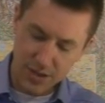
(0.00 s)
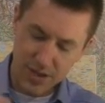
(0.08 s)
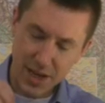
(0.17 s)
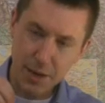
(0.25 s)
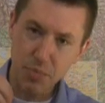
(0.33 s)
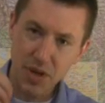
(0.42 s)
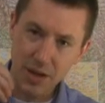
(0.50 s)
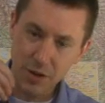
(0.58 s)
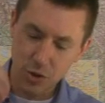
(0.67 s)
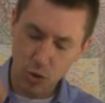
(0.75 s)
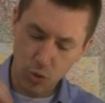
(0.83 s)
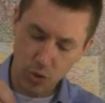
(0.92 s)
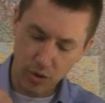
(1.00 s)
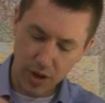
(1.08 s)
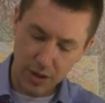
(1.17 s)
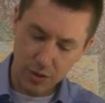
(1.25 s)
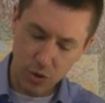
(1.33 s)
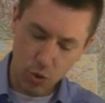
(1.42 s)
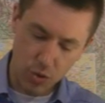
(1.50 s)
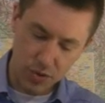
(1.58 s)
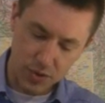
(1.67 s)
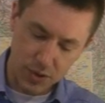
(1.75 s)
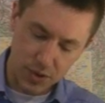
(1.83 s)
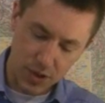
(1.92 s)
deep in
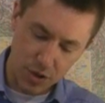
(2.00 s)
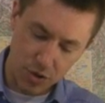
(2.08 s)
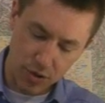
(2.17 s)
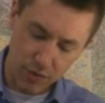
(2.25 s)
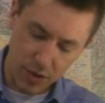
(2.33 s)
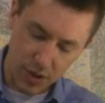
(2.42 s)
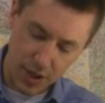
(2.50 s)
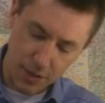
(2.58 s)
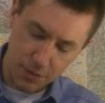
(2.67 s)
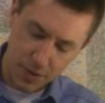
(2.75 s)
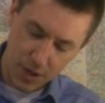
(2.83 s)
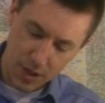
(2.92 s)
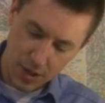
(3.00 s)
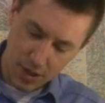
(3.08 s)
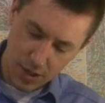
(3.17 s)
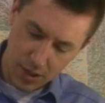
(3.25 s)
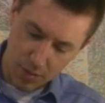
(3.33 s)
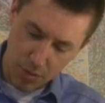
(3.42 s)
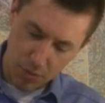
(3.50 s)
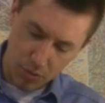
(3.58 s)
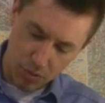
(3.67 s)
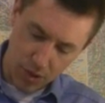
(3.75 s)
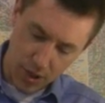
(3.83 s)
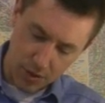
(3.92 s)
towards the center of the leaf. Let me
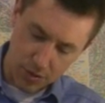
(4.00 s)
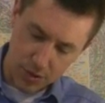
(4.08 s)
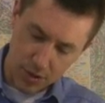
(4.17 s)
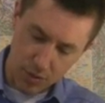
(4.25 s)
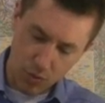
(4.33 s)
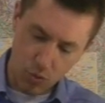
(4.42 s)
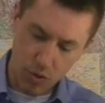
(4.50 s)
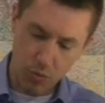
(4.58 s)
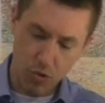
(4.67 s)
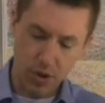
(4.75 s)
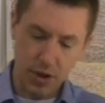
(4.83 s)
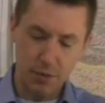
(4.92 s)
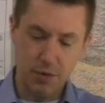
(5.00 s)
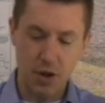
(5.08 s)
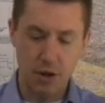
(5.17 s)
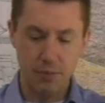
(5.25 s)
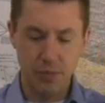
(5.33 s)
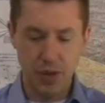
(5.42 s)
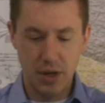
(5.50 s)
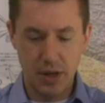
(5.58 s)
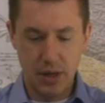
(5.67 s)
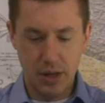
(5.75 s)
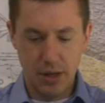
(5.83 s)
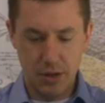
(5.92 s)
pull out one more leaf here.
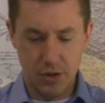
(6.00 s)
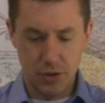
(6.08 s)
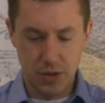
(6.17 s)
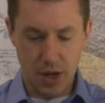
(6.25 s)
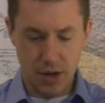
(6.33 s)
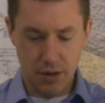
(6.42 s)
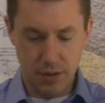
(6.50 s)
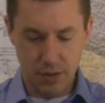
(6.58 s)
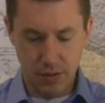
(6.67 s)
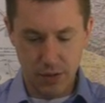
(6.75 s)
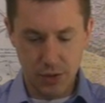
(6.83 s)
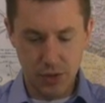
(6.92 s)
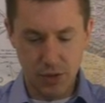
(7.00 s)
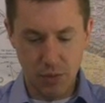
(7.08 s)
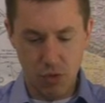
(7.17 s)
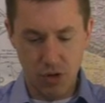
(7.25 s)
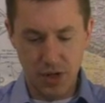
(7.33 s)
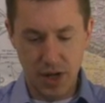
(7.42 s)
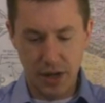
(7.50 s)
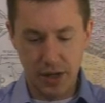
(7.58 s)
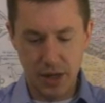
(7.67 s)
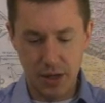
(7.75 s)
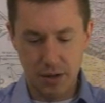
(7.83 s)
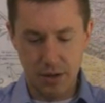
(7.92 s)
Just kind of, this is a more
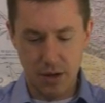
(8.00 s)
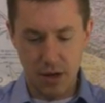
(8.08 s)
delicate,